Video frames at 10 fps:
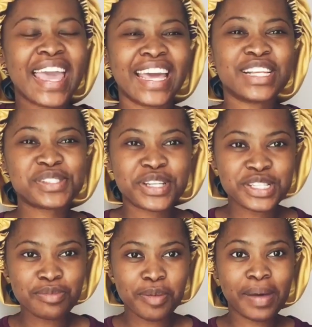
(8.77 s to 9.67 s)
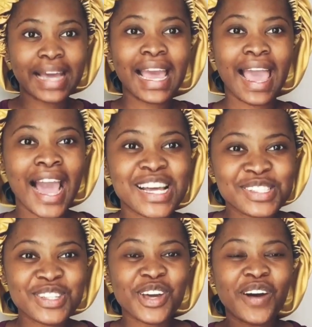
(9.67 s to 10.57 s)
It is good to be back. As
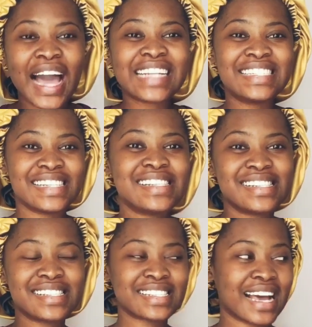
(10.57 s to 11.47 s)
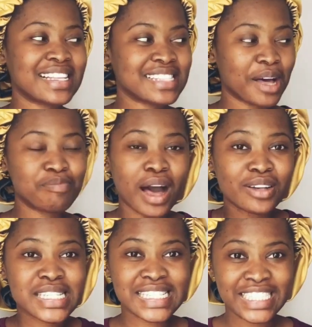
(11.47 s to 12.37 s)
you know, I did discuss about
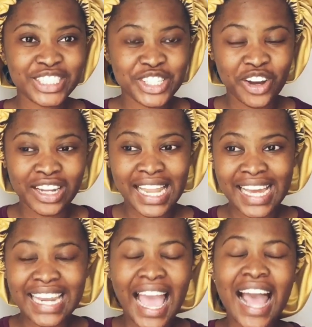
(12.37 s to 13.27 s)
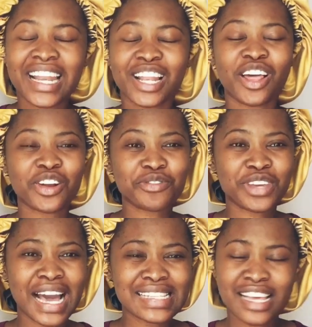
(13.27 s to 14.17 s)
teaching online, and a lot of you
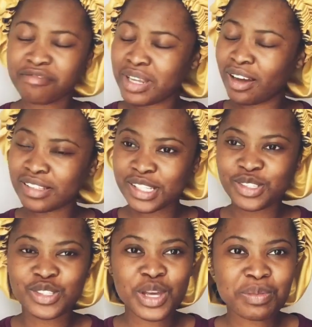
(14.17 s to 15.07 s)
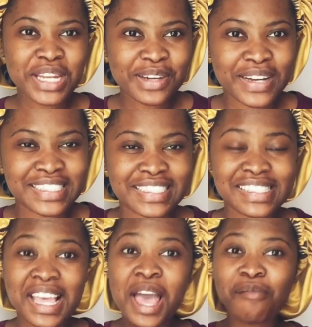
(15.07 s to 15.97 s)
guys have been asking so many questions,
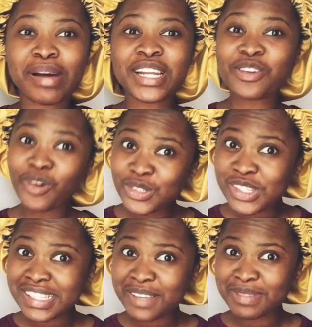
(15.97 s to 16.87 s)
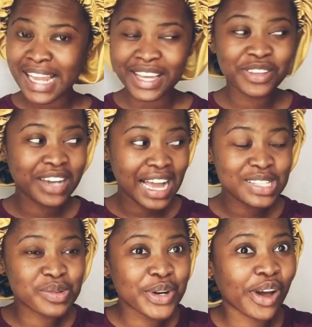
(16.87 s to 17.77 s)
but it also seems like you guys
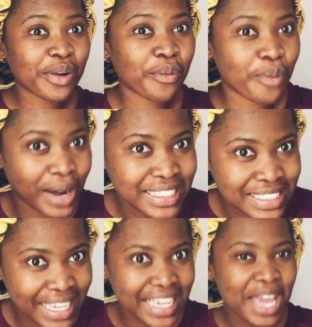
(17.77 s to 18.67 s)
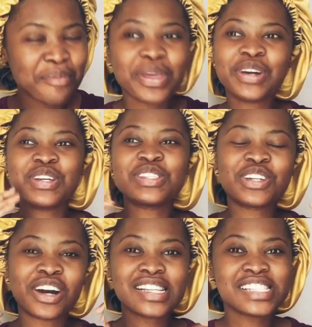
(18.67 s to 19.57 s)
were not watching because you
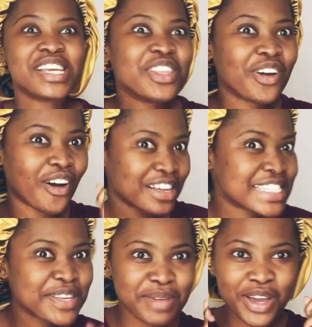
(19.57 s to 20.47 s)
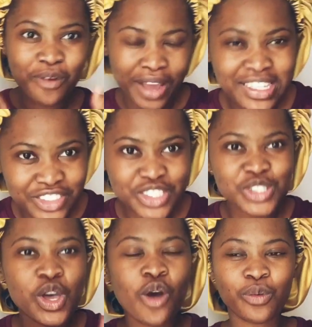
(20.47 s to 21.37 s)
continue asking me questions
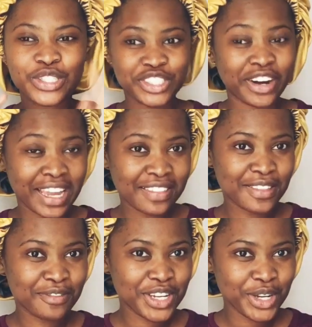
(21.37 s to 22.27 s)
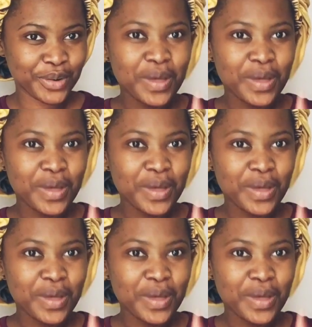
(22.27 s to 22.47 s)
which are in the video.